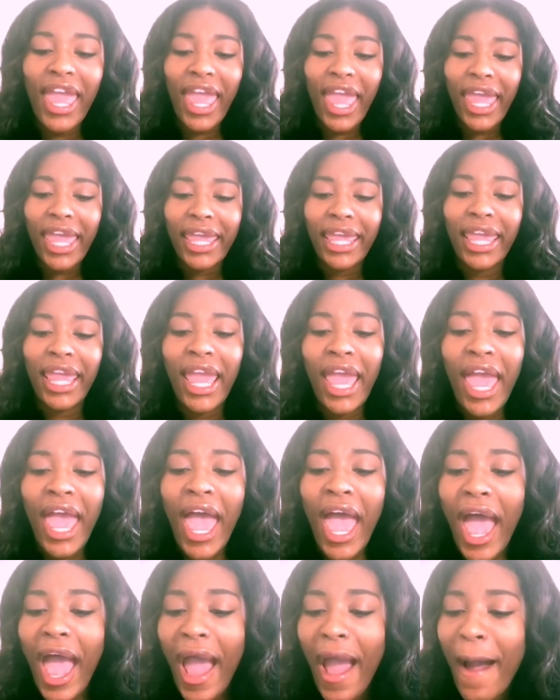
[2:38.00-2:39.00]
Eight,
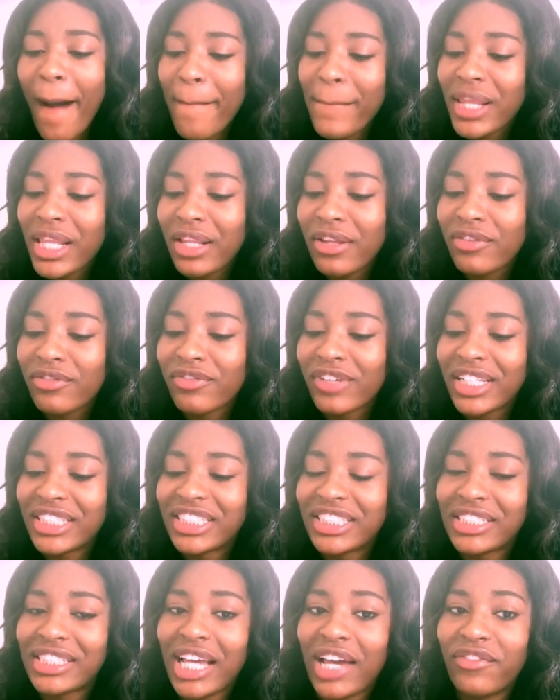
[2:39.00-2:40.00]
how many
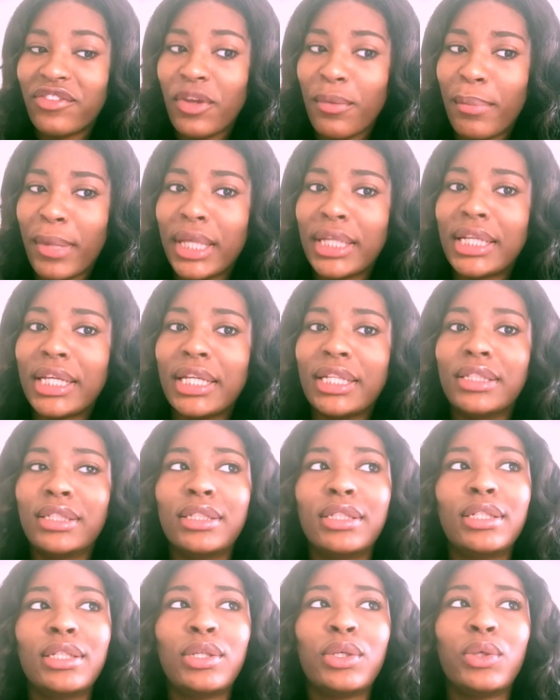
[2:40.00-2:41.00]
relationships have you been in?